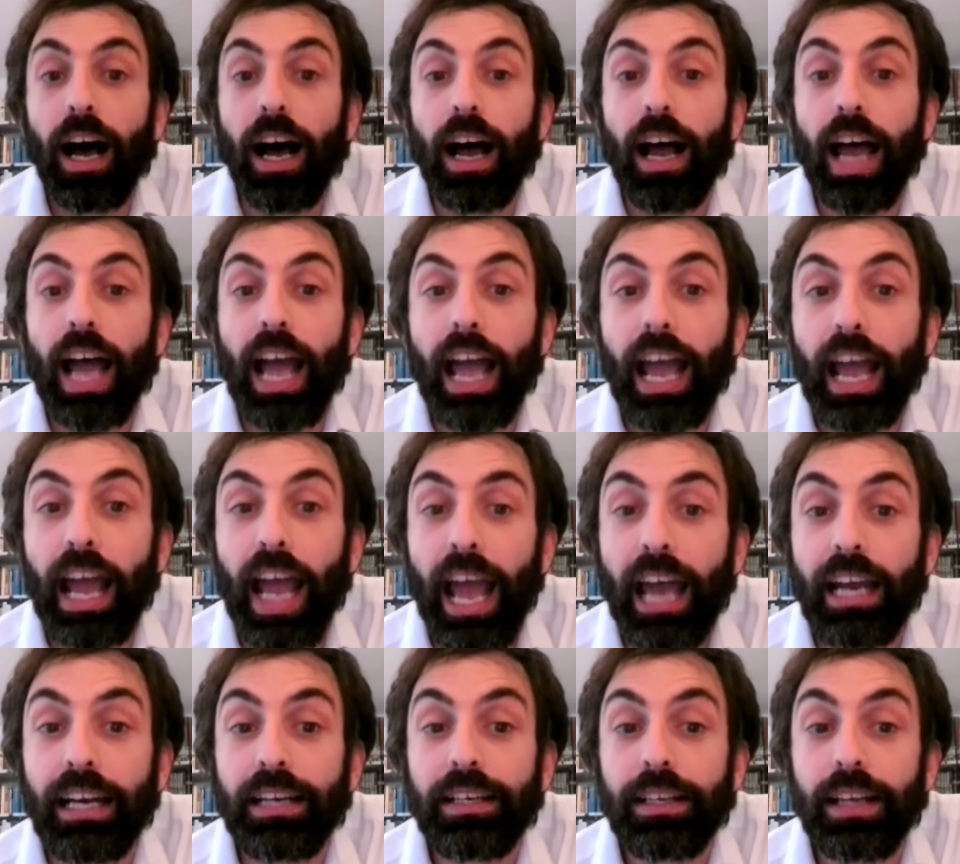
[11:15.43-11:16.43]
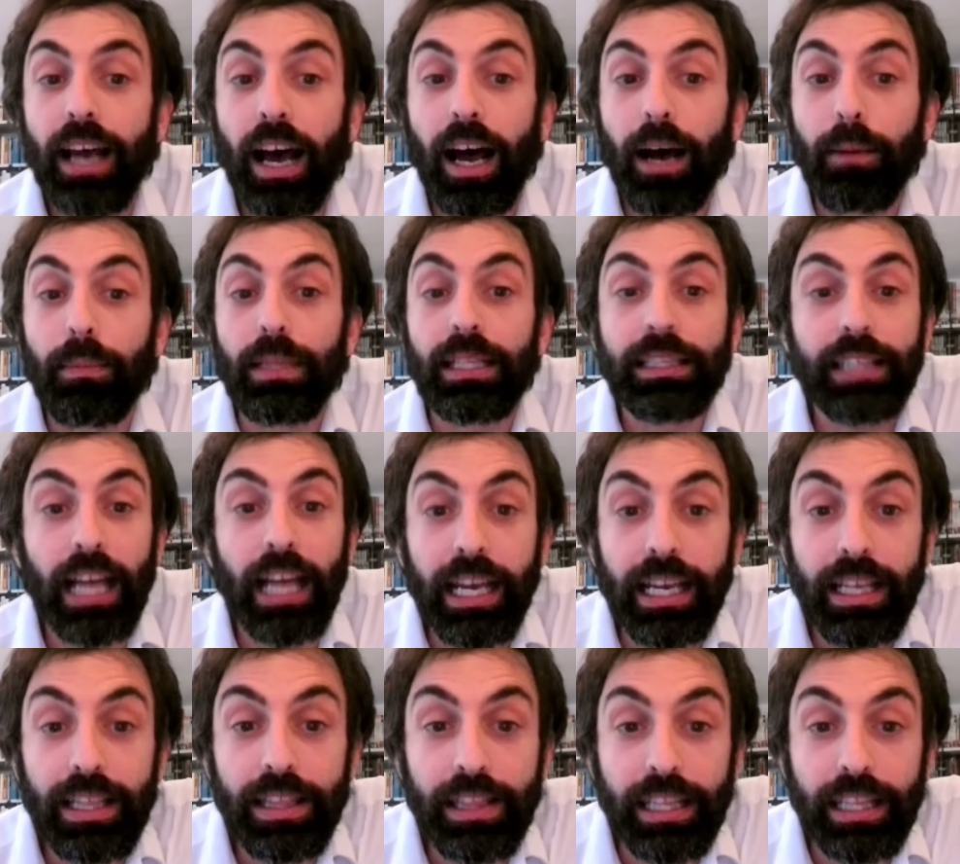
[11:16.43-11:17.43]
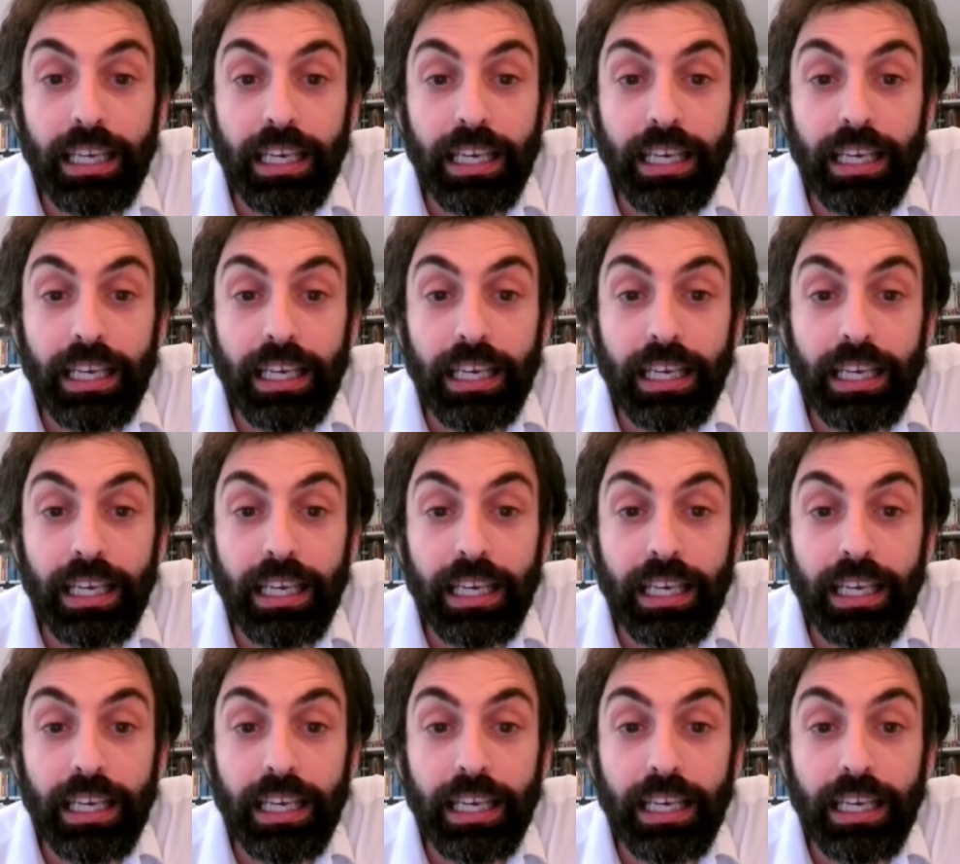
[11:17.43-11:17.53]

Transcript: and, and um, like